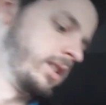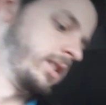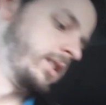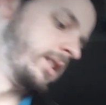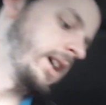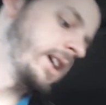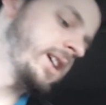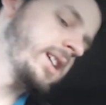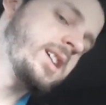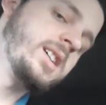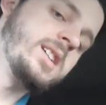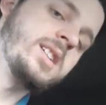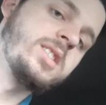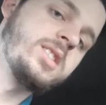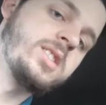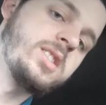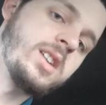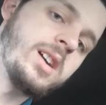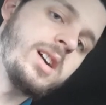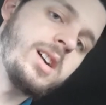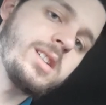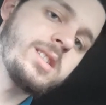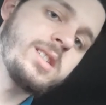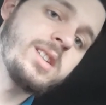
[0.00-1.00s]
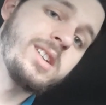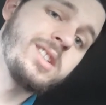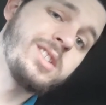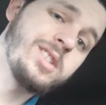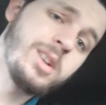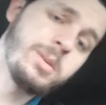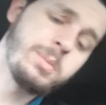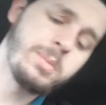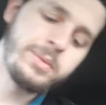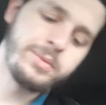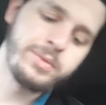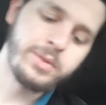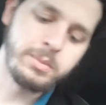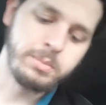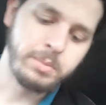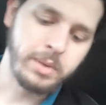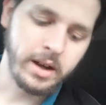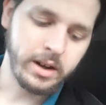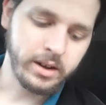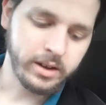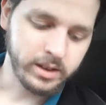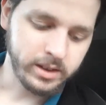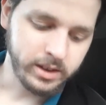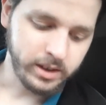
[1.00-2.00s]
That kind of sucked. I was hoping for
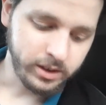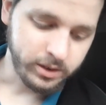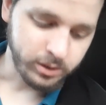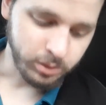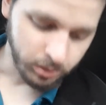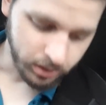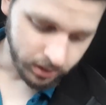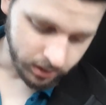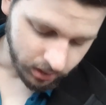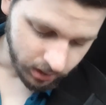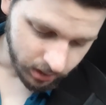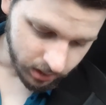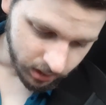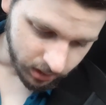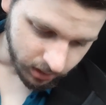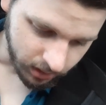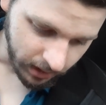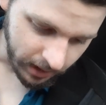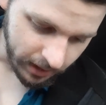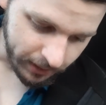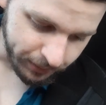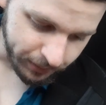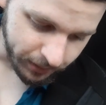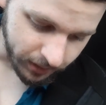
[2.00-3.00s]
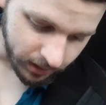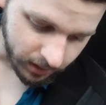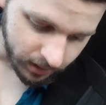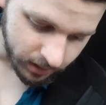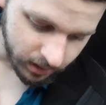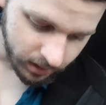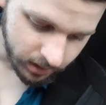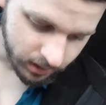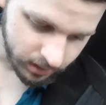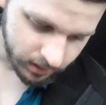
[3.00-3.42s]
better, at least one holographic.